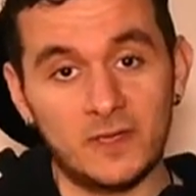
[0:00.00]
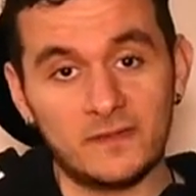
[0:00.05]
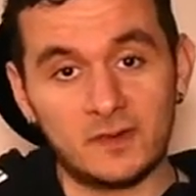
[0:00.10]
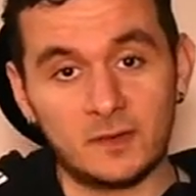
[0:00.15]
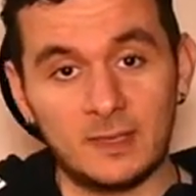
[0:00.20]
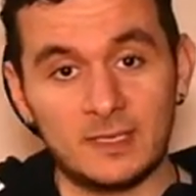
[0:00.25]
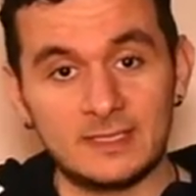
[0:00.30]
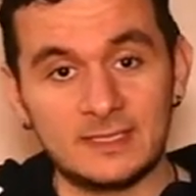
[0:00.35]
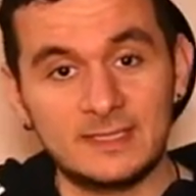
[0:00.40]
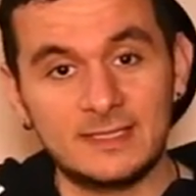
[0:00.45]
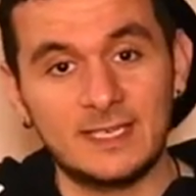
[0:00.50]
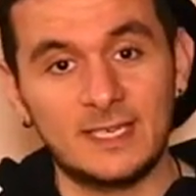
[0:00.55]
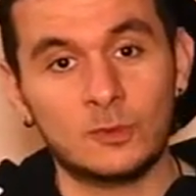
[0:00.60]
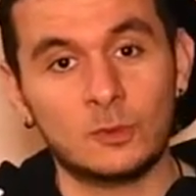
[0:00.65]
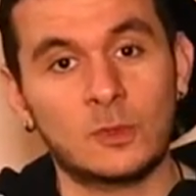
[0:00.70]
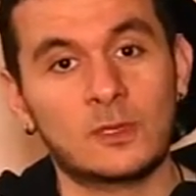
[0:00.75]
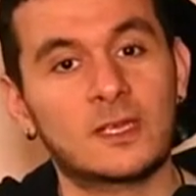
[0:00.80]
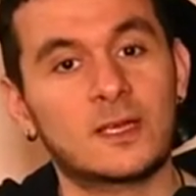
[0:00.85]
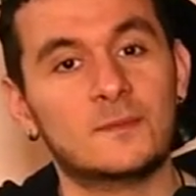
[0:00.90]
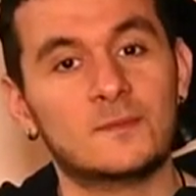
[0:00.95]
everybody, and
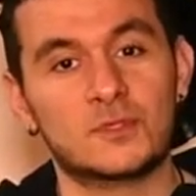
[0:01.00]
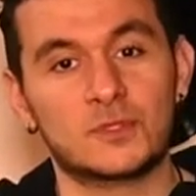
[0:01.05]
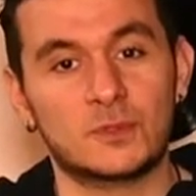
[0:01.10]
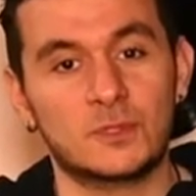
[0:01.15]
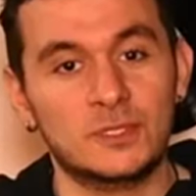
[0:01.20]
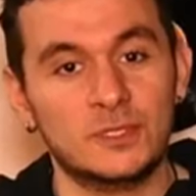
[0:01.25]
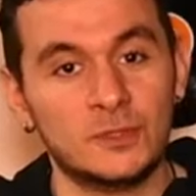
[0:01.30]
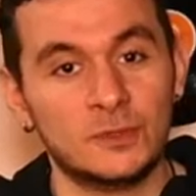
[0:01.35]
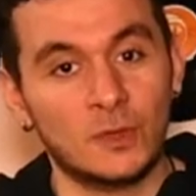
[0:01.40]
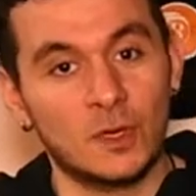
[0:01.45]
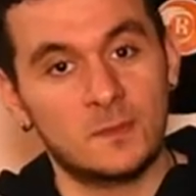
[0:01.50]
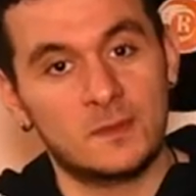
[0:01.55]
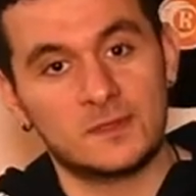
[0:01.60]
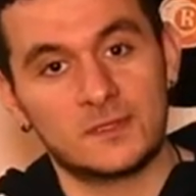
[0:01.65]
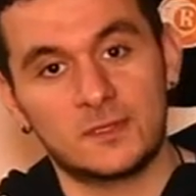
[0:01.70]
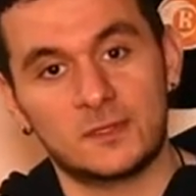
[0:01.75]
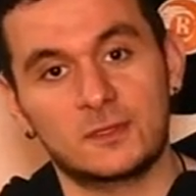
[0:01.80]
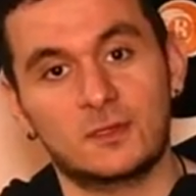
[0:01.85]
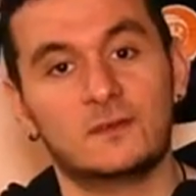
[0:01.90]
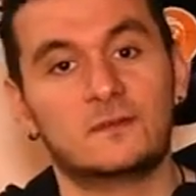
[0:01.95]
welcome to a new episode
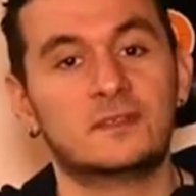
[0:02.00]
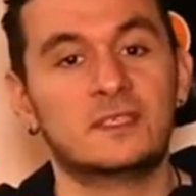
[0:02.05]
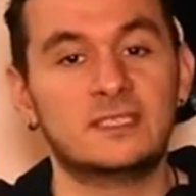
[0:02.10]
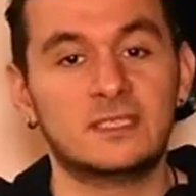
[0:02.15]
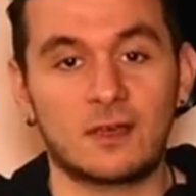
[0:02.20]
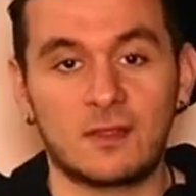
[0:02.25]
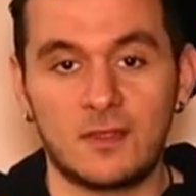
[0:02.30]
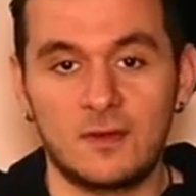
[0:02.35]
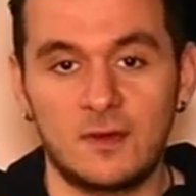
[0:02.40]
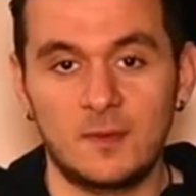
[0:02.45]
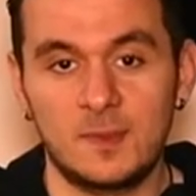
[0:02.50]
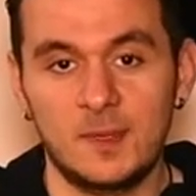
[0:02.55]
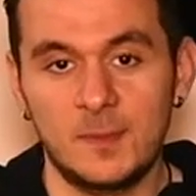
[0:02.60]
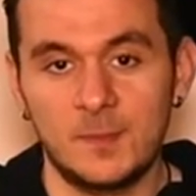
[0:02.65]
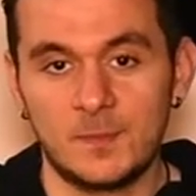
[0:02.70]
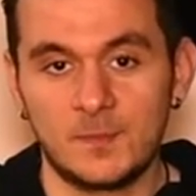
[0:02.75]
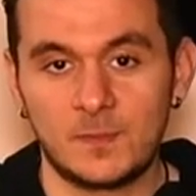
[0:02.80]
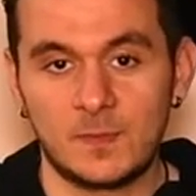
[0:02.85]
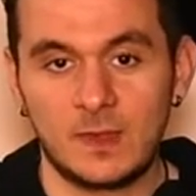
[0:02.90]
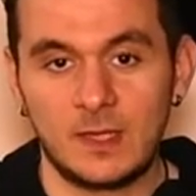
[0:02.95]
of Guitar Therapy.
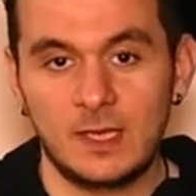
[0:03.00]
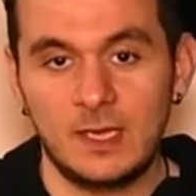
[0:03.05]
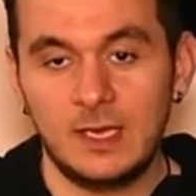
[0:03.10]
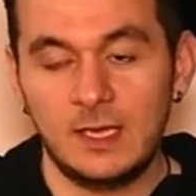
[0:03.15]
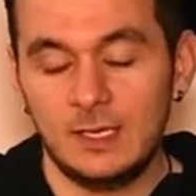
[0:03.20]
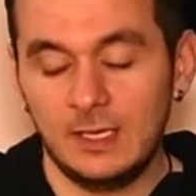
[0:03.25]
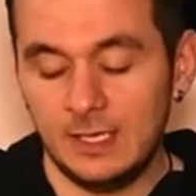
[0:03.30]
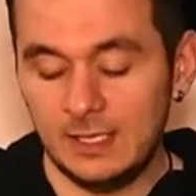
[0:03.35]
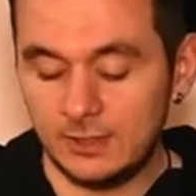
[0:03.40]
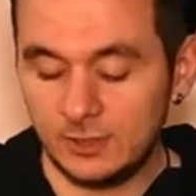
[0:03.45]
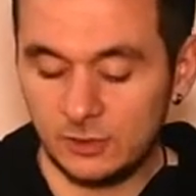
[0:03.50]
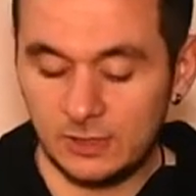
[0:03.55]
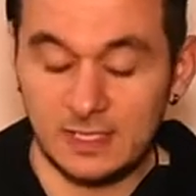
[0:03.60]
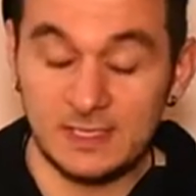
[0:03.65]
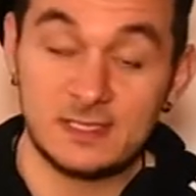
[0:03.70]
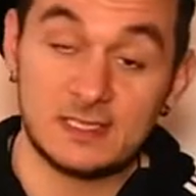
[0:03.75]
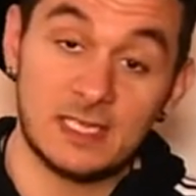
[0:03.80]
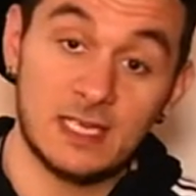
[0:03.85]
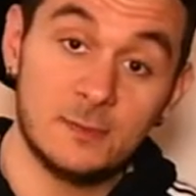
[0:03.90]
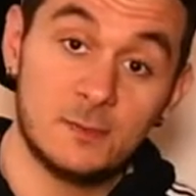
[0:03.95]
In
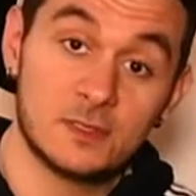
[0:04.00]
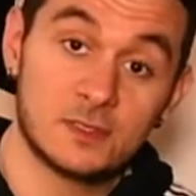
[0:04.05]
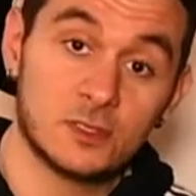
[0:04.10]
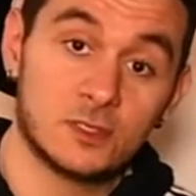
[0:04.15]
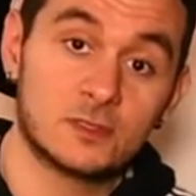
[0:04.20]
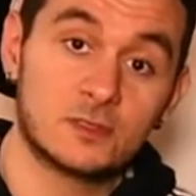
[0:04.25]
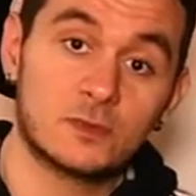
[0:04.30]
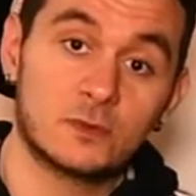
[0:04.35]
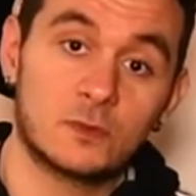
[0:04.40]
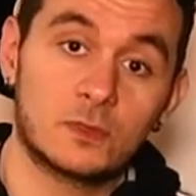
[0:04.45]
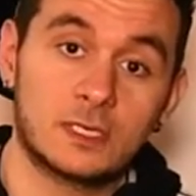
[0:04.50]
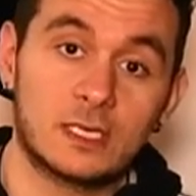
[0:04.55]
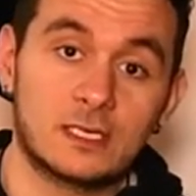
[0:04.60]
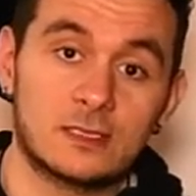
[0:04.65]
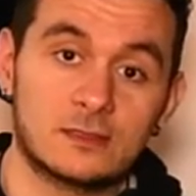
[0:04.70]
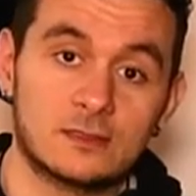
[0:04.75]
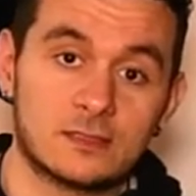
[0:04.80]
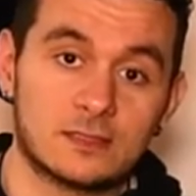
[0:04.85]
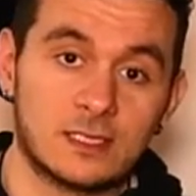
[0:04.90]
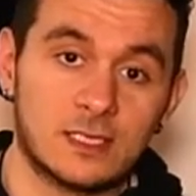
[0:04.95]
today's episode, we're going to
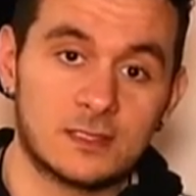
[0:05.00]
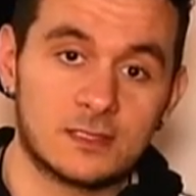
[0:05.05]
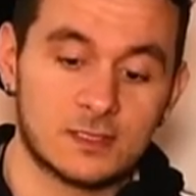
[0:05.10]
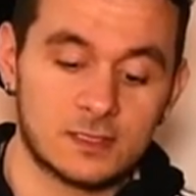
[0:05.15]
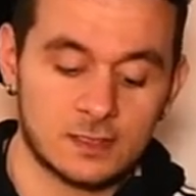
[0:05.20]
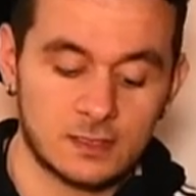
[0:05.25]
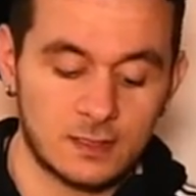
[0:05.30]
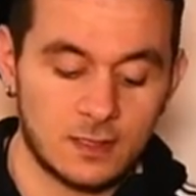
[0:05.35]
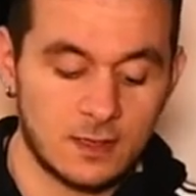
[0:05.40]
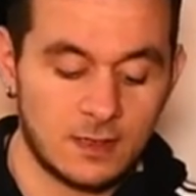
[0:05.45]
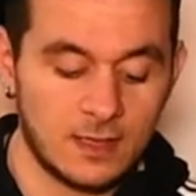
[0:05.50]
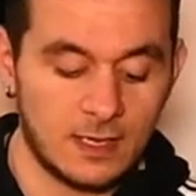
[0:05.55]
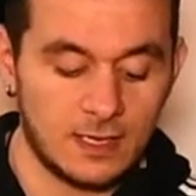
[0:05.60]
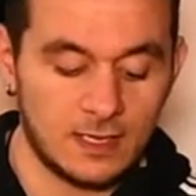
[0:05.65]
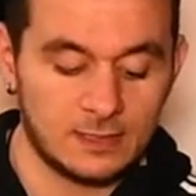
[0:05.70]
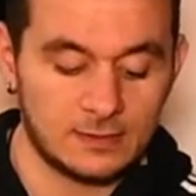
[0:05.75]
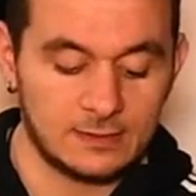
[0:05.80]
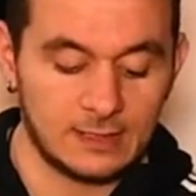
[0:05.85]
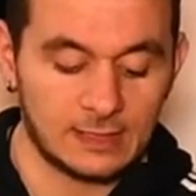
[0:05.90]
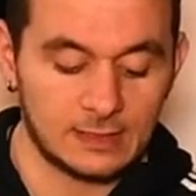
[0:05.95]
discuss the
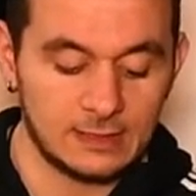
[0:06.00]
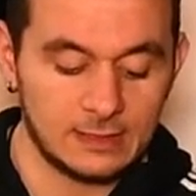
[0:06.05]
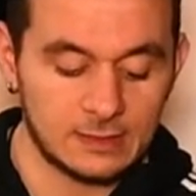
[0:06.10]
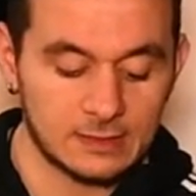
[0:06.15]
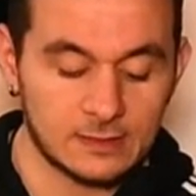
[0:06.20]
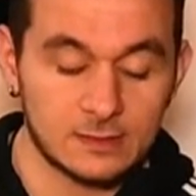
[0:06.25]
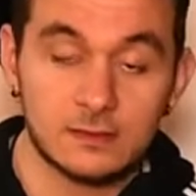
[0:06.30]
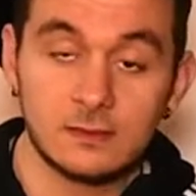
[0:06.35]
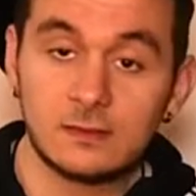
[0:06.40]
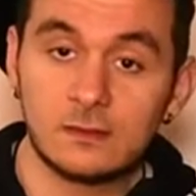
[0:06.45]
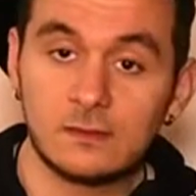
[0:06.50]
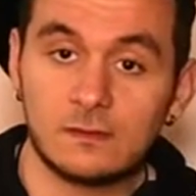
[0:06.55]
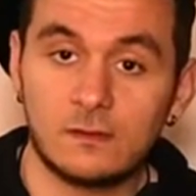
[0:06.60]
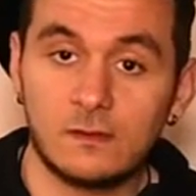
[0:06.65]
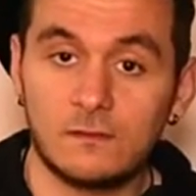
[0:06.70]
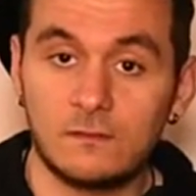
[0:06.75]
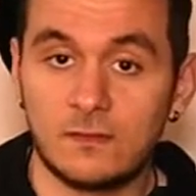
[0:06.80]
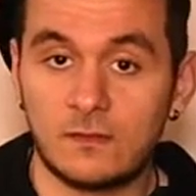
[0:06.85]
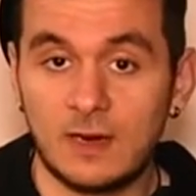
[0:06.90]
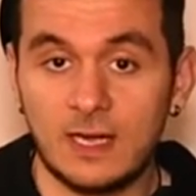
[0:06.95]
techniques of
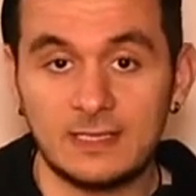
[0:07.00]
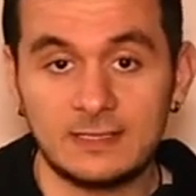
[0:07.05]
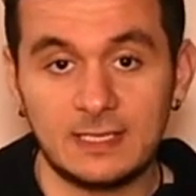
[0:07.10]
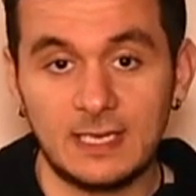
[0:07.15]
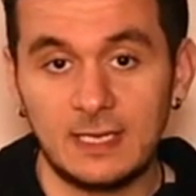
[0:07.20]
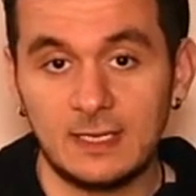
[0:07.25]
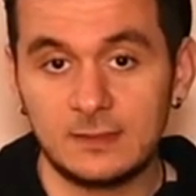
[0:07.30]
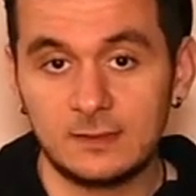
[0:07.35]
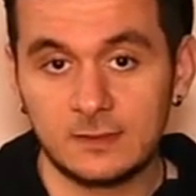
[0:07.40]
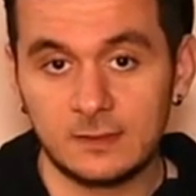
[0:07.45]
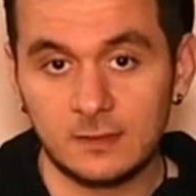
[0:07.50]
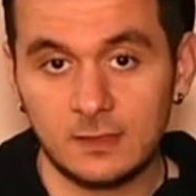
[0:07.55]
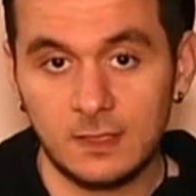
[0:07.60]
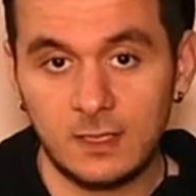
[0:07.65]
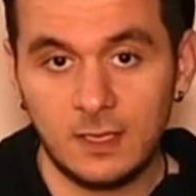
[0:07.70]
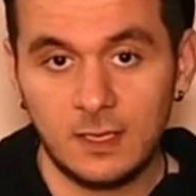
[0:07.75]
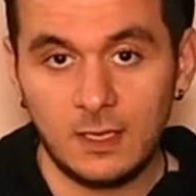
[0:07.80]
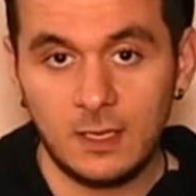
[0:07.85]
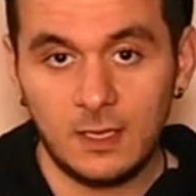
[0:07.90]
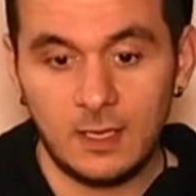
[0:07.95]
the right hand
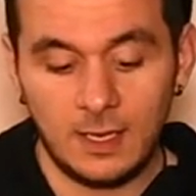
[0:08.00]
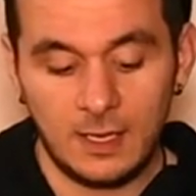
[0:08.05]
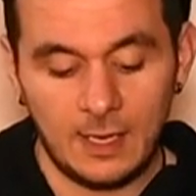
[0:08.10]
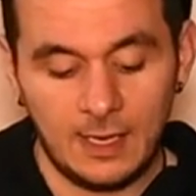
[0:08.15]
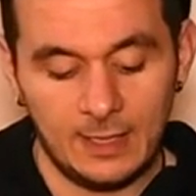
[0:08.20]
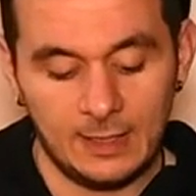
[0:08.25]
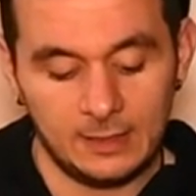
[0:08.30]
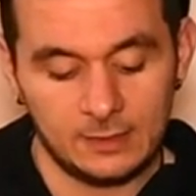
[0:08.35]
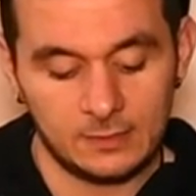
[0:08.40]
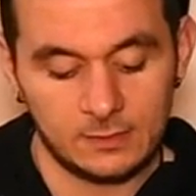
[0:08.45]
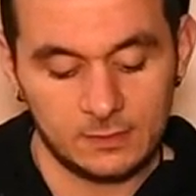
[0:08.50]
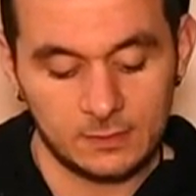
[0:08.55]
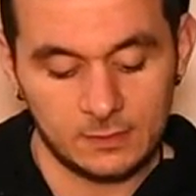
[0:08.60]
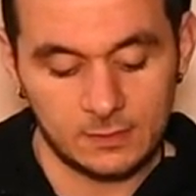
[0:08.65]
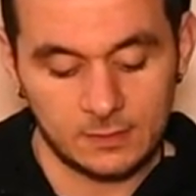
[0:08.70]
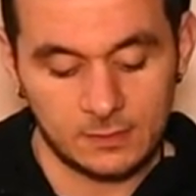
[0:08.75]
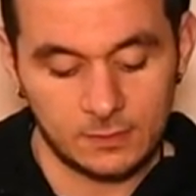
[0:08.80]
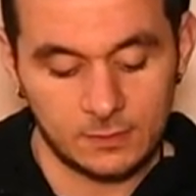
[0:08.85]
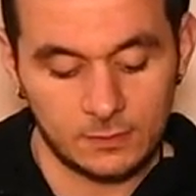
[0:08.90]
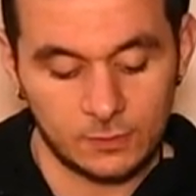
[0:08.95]
and
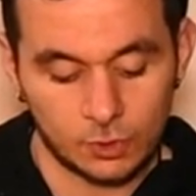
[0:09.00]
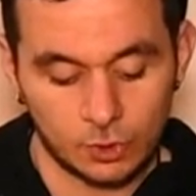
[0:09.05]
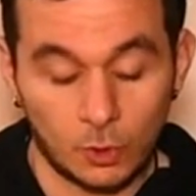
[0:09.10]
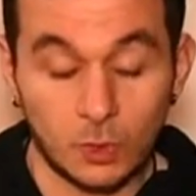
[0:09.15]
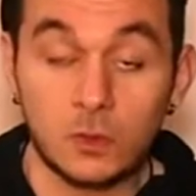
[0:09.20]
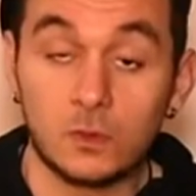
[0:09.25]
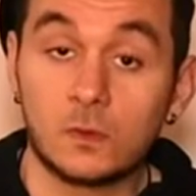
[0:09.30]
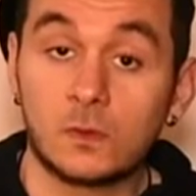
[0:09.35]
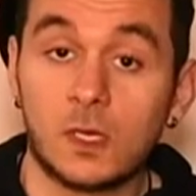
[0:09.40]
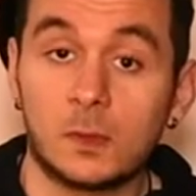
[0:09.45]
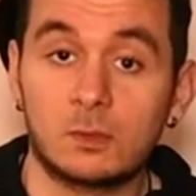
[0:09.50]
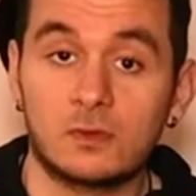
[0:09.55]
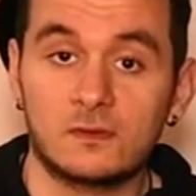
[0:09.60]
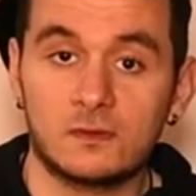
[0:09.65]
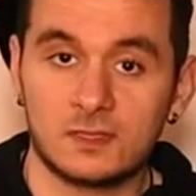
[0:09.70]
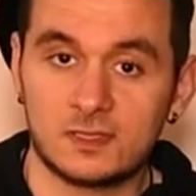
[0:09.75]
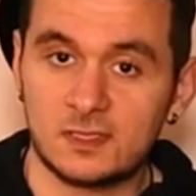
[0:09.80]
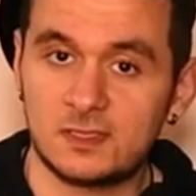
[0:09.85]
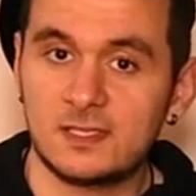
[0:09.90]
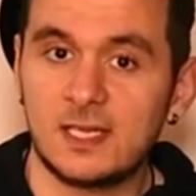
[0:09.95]
show you a couple of
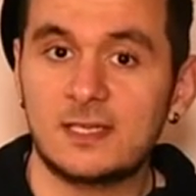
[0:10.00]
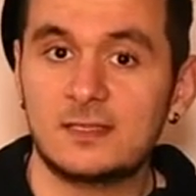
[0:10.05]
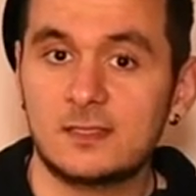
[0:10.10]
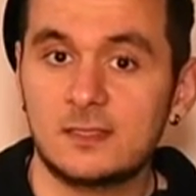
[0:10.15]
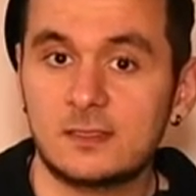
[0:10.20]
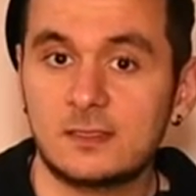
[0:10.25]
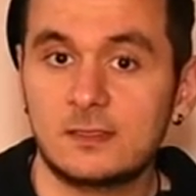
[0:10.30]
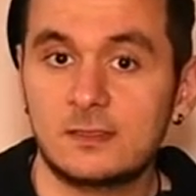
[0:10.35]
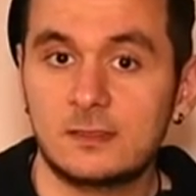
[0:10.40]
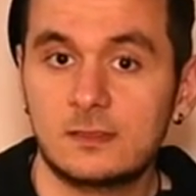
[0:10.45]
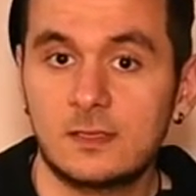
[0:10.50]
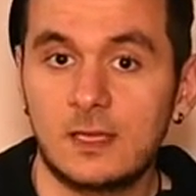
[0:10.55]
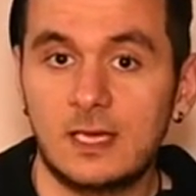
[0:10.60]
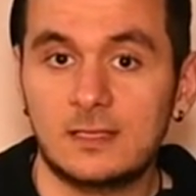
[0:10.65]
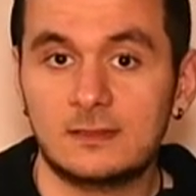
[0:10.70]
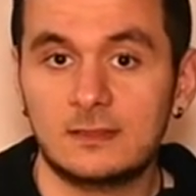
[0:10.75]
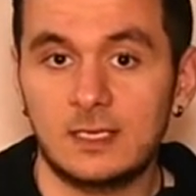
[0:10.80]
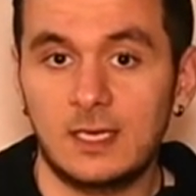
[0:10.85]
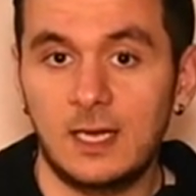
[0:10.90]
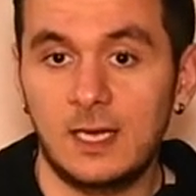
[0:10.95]
exercises that
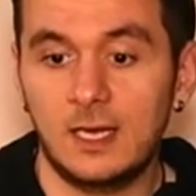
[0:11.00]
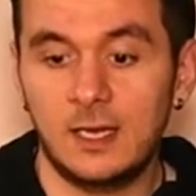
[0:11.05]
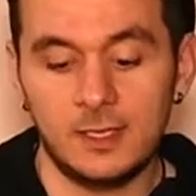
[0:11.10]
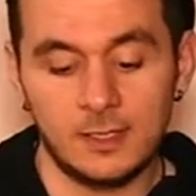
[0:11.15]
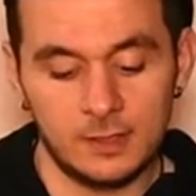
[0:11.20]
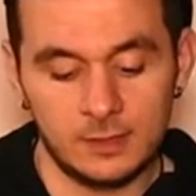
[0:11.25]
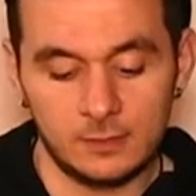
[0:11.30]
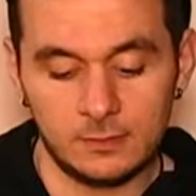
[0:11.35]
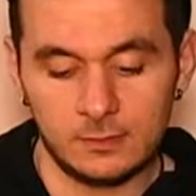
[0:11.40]
I